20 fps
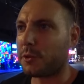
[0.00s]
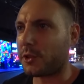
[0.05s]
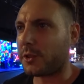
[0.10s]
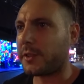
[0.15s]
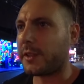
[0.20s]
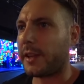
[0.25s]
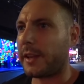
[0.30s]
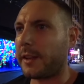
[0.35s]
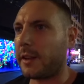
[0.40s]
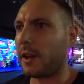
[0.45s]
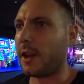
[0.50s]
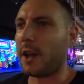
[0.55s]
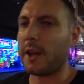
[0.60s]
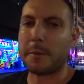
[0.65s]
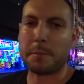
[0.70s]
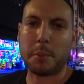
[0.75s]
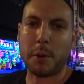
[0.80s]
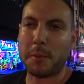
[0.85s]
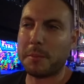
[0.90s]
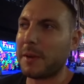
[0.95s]
just in like
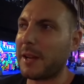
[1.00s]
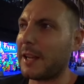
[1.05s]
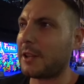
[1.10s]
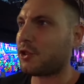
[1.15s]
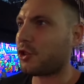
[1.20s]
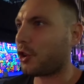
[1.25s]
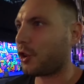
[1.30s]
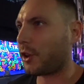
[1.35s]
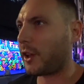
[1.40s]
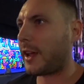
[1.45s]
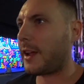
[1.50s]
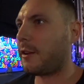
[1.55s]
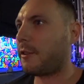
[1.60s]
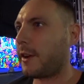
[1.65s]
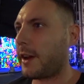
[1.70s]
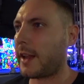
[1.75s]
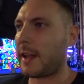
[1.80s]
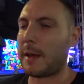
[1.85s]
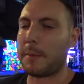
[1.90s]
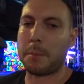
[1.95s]
Poblacion
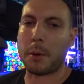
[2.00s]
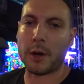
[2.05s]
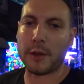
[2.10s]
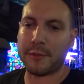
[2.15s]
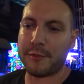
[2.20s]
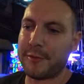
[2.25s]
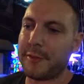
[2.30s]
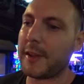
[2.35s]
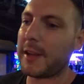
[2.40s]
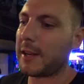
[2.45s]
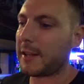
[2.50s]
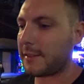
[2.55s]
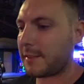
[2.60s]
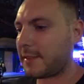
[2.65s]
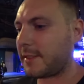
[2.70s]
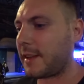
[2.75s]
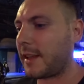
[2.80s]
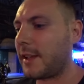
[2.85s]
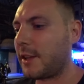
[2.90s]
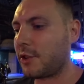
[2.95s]
area by filling
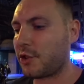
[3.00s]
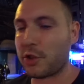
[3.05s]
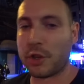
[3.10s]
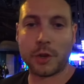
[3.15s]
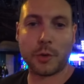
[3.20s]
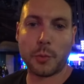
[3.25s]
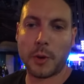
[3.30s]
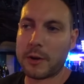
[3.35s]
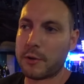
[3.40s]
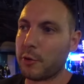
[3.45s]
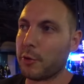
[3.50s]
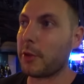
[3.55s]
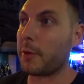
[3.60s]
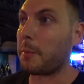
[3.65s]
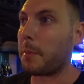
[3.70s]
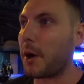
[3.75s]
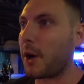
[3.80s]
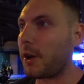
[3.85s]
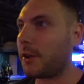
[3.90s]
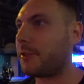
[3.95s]
station where all the
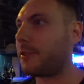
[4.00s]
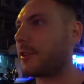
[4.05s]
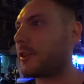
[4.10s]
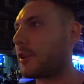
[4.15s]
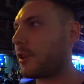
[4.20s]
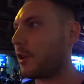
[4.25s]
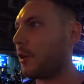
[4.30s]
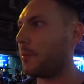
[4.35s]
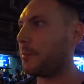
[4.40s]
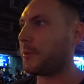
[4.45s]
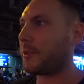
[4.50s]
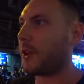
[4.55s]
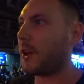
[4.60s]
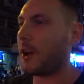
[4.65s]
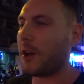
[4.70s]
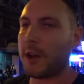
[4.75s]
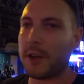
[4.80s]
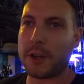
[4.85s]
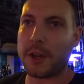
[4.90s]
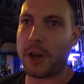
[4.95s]
bars and clubs
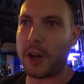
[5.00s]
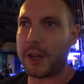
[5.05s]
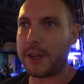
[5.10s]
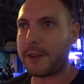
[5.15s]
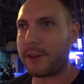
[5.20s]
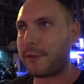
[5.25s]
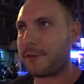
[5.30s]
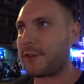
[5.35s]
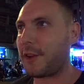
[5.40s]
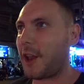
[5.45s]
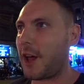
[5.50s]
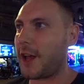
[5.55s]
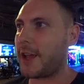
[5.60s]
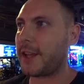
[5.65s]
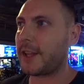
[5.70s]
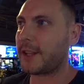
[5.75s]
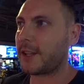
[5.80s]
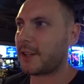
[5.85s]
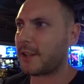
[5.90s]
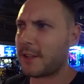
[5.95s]
are, kind of
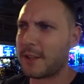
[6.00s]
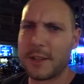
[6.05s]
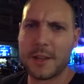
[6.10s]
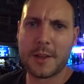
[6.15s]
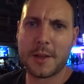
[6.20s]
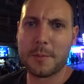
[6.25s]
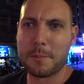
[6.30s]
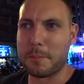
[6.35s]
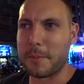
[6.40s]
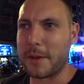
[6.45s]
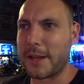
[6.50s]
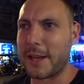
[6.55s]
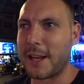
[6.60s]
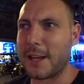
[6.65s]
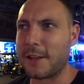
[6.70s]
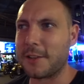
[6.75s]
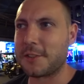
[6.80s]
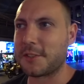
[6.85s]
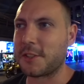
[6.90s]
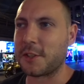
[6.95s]
like
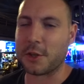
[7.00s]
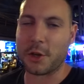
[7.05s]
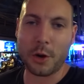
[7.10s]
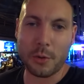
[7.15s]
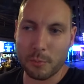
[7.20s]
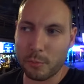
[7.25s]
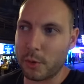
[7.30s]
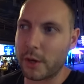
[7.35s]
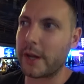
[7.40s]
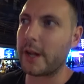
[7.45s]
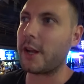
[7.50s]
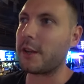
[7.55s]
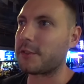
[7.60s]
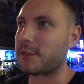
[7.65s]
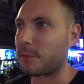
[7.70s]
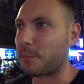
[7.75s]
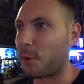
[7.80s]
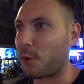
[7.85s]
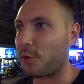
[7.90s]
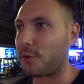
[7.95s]
Manila's Secunduit, I
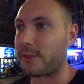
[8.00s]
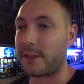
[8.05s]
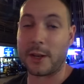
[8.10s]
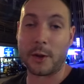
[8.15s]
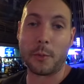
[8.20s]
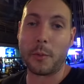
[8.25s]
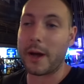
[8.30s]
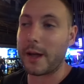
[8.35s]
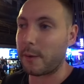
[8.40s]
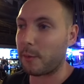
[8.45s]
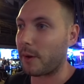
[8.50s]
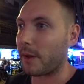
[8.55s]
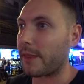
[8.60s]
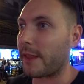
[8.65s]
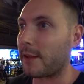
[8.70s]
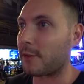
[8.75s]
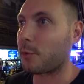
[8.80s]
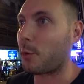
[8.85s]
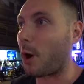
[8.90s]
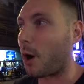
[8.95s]
suppose, in a way. Well,
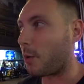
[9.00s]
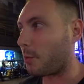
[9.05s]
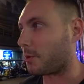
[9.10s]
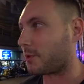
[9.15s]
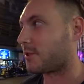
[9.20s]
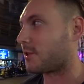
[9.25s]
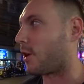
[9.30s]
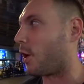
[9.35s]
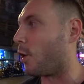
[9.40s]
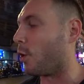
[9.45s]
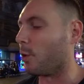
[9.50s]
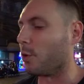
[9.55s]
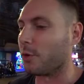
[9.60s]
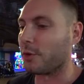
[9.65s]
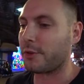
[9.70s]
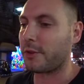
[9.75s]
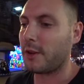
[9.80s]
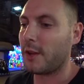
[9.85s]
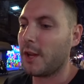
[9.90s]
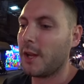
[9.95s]
that's what I was told.
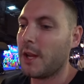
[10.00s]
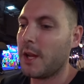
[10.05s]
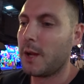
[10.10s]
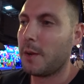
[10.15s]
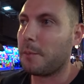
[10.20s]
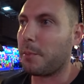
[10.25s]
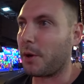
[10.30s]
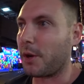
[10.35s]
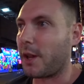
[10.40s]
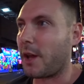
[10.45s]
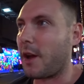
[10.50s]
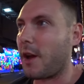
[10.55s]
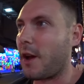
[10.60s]
But